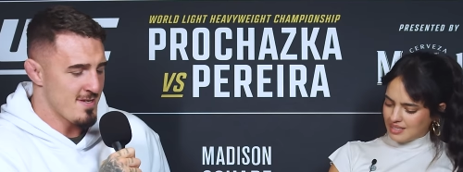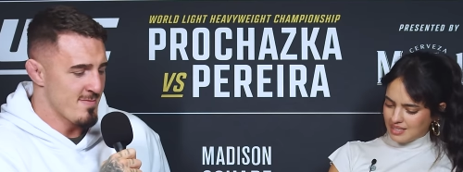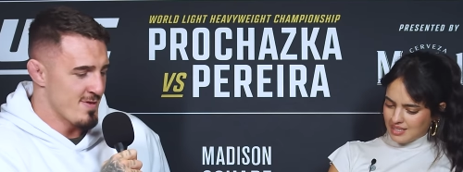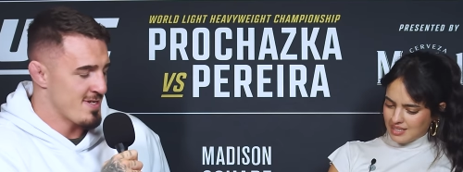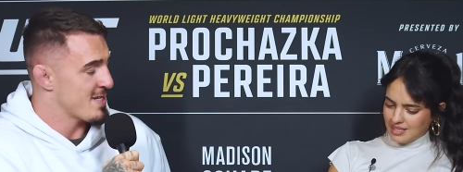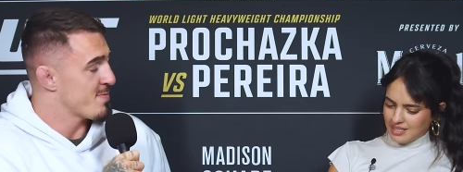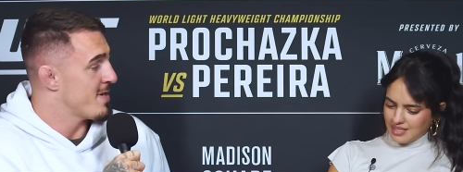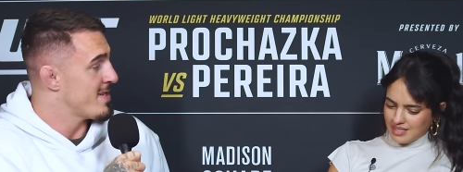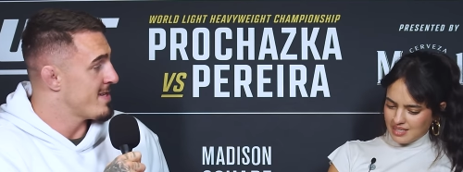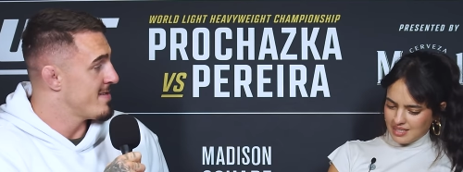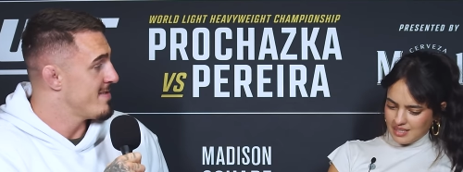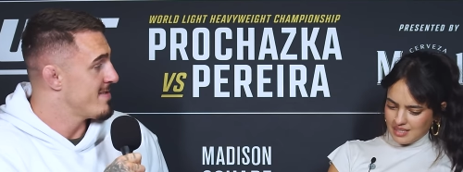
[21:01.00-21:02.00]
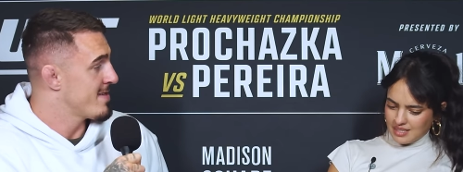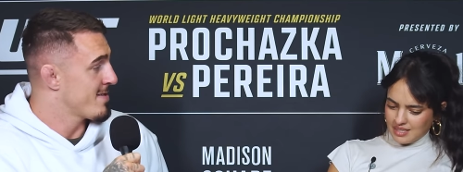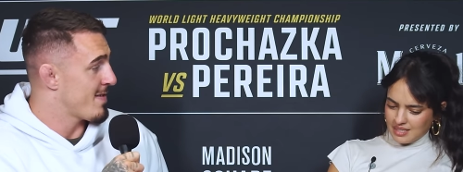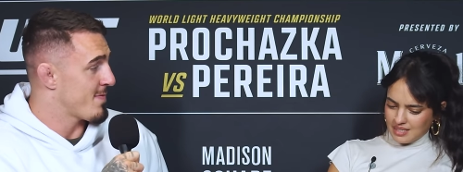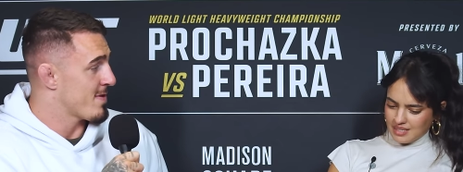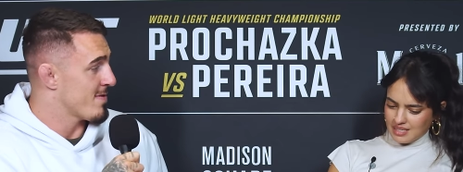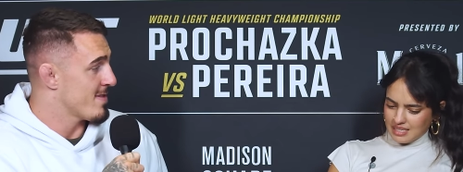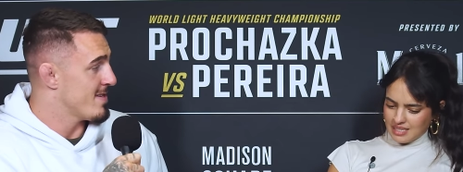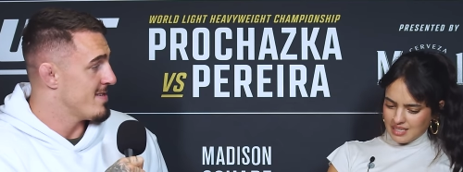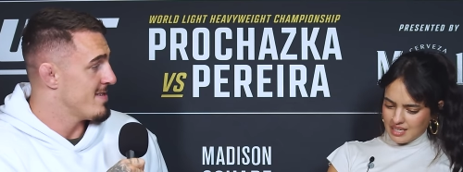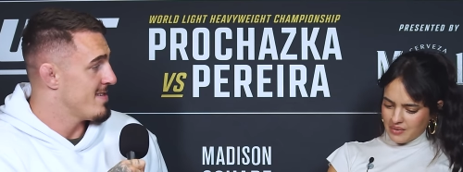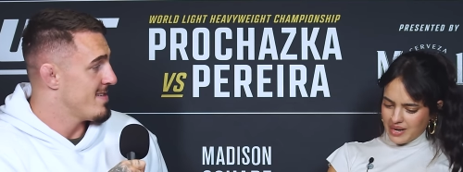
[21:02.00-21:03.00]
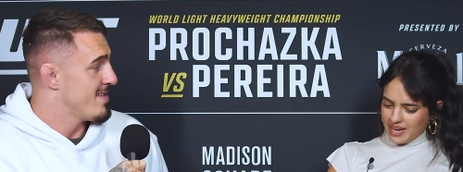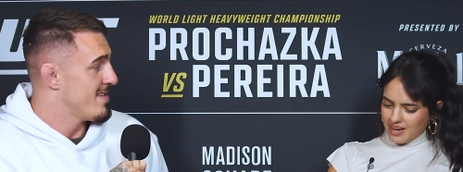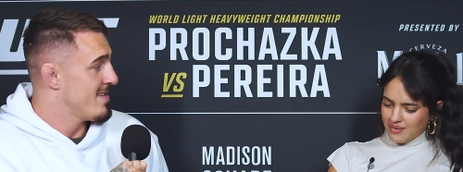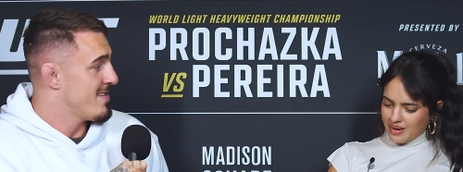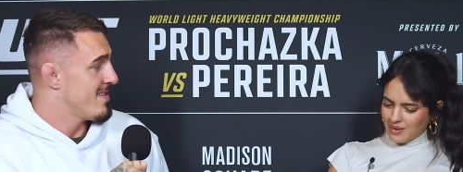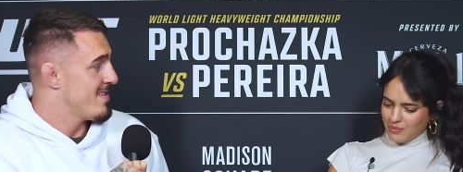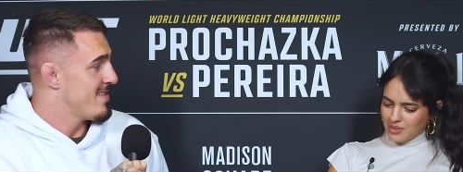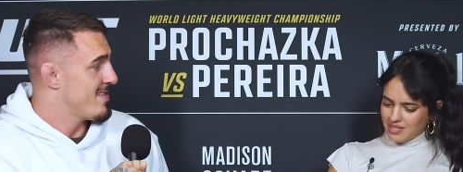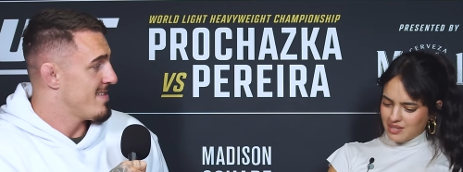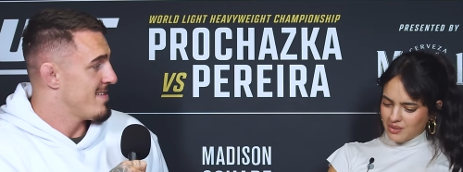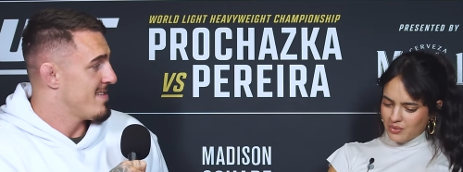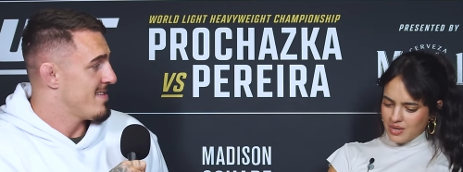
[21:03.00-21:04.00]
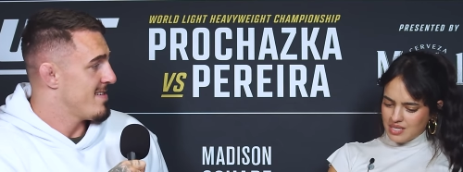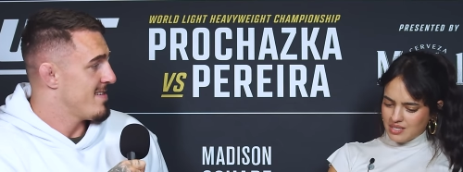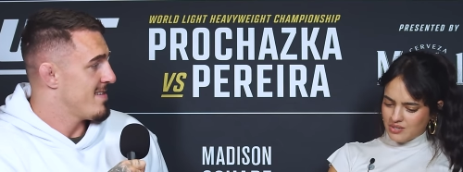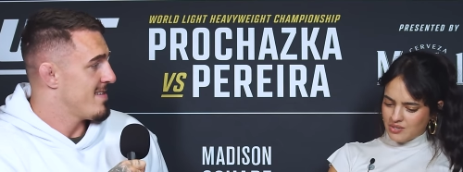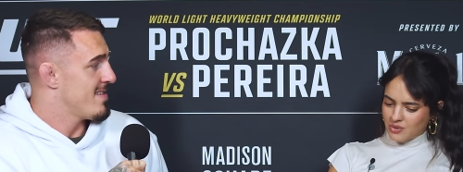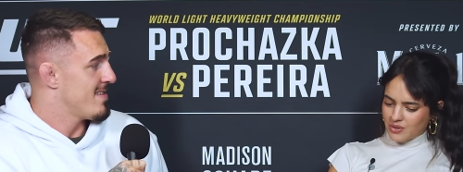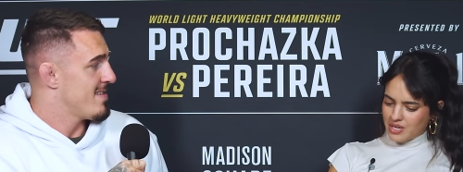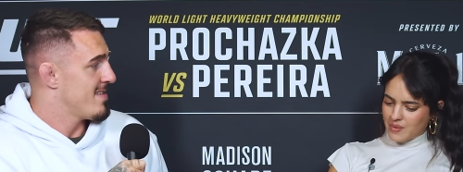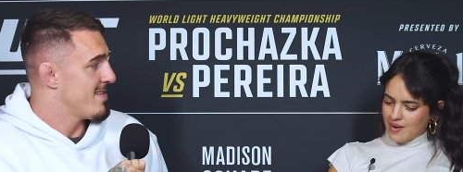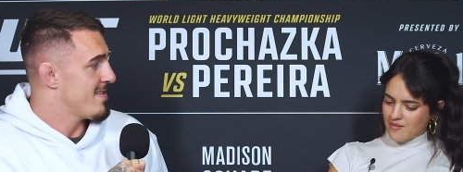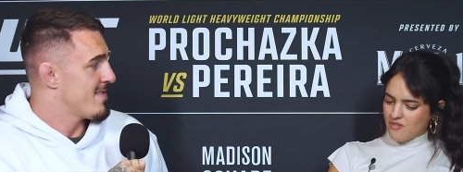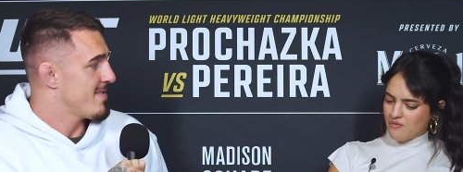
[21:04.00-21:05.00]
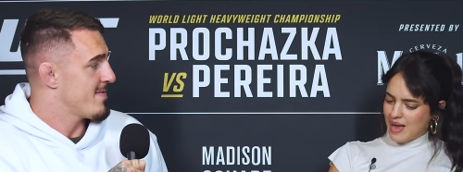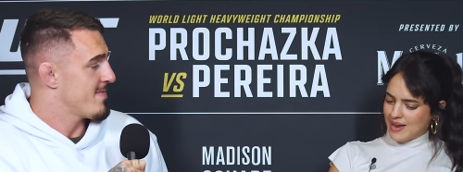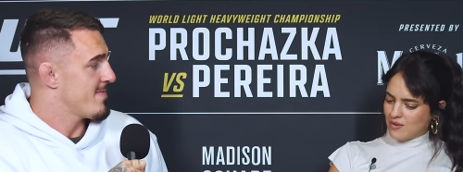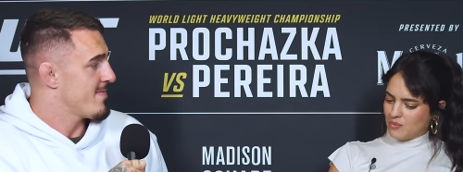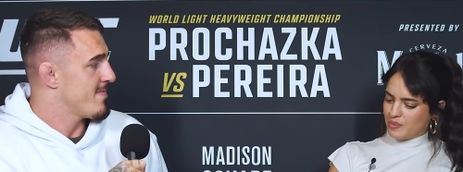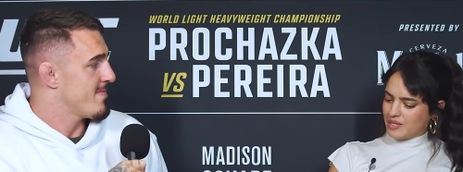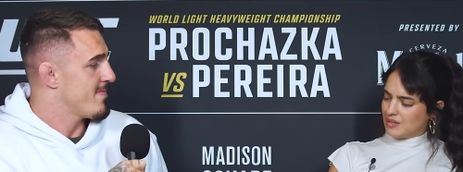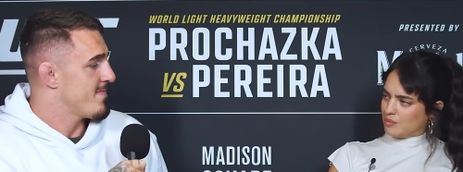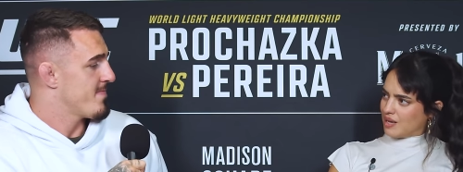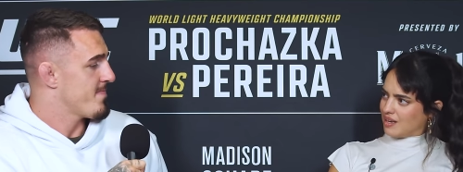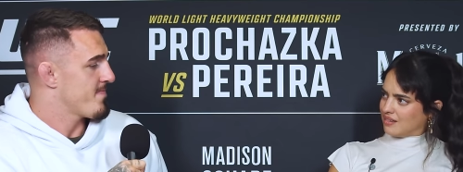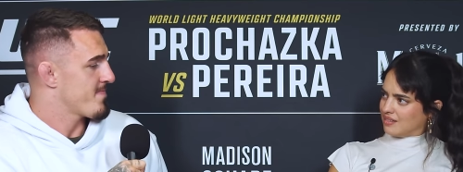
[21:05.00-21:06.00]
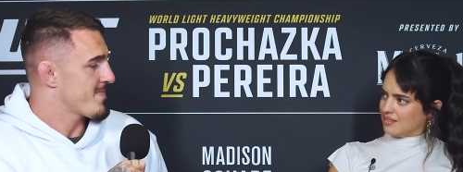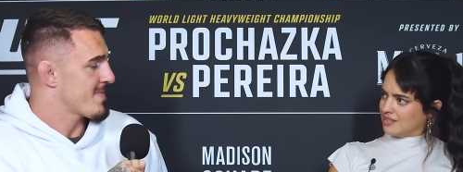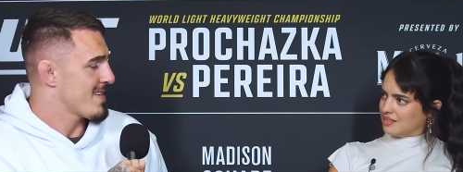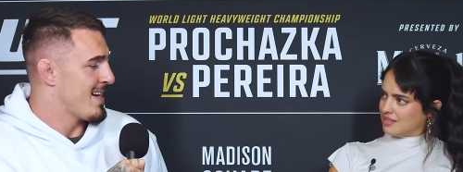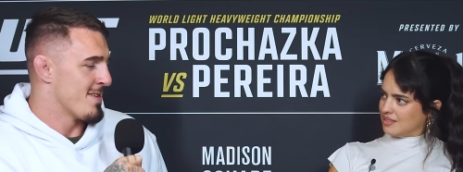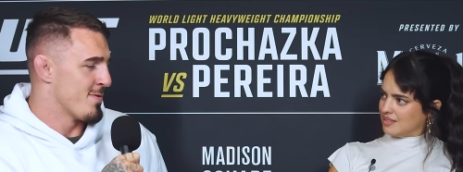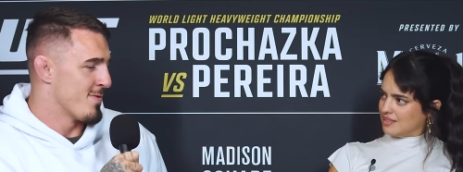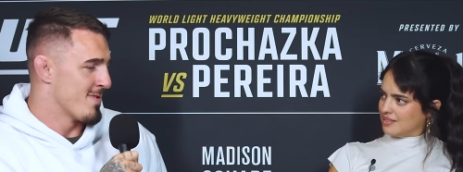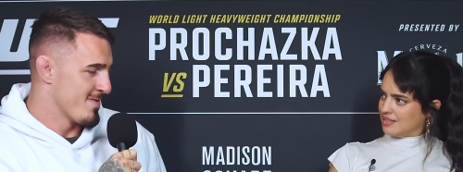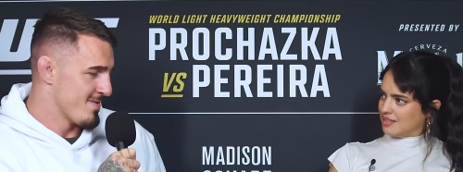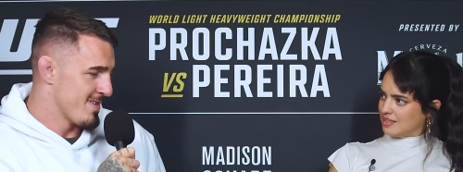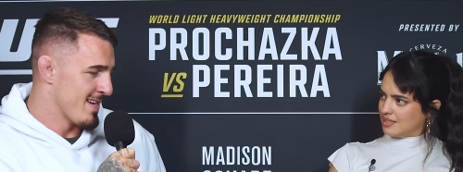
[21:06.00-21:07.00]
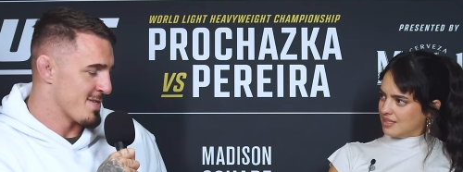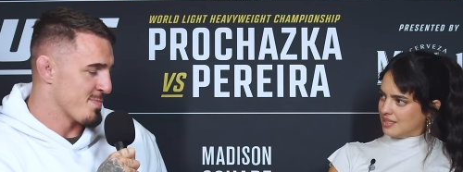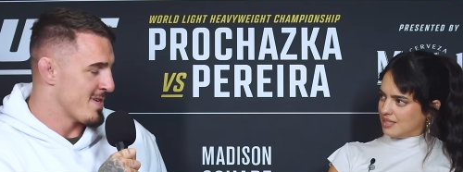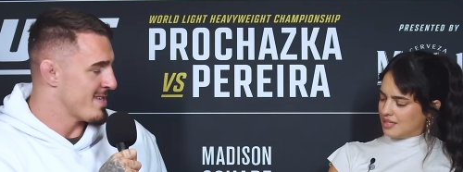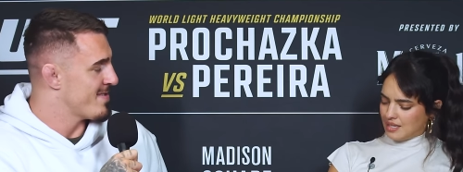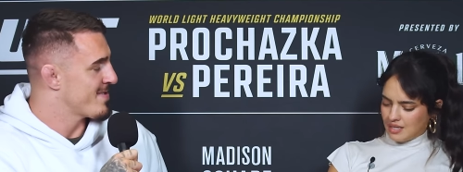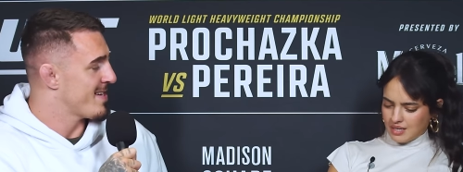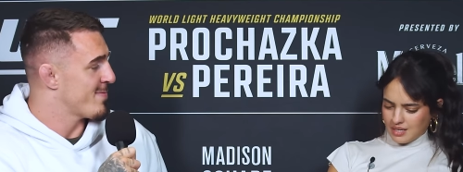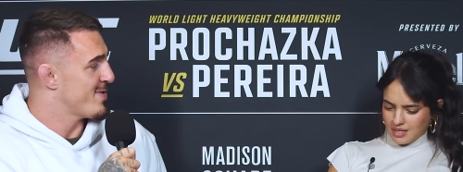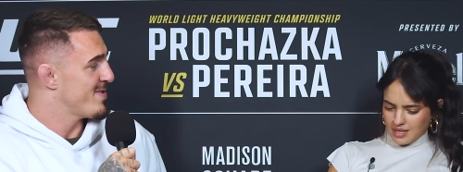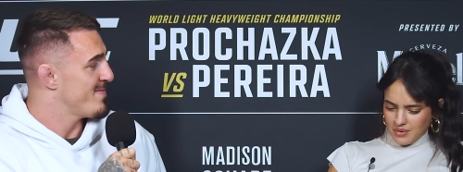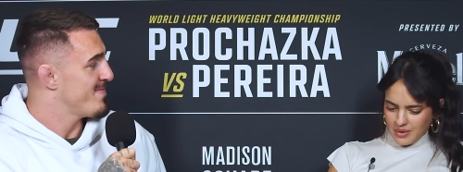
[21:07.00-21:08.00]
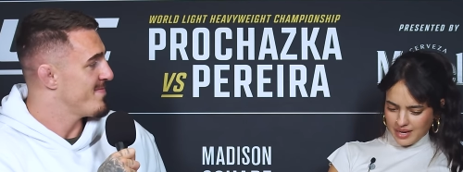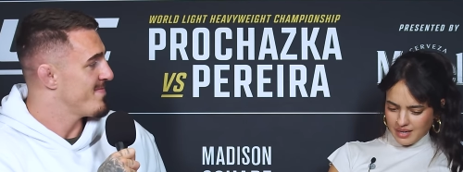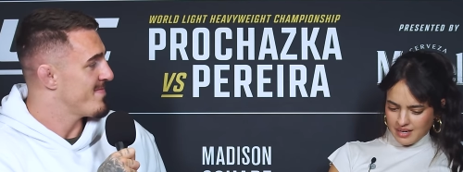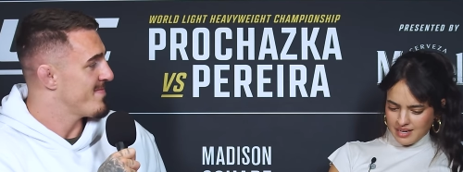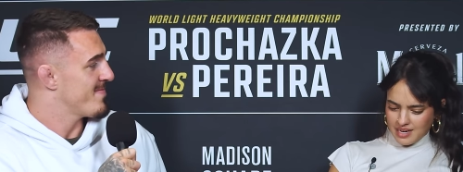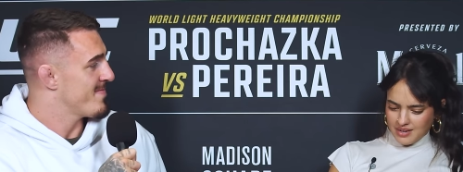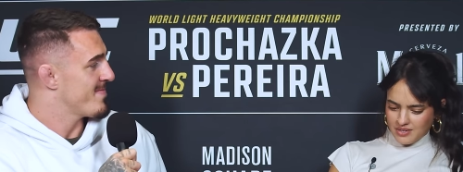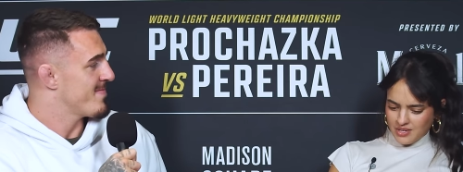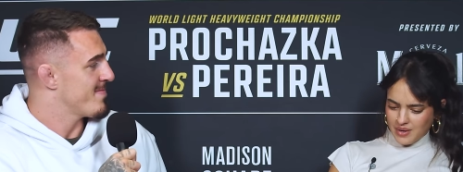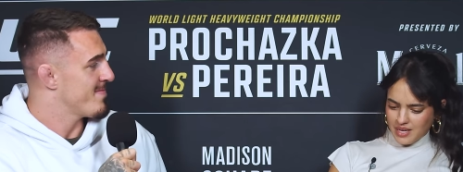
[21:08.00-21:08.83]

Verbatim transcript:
Speaker 1: too much explaining. You're going to have to Google it.
Speaker 2: Okay, all right. What's the craziest story you have of Michael Bisping?
Speaker 1: I don't want to explain it on camera.
Speaker 2: Okay, got it. Do you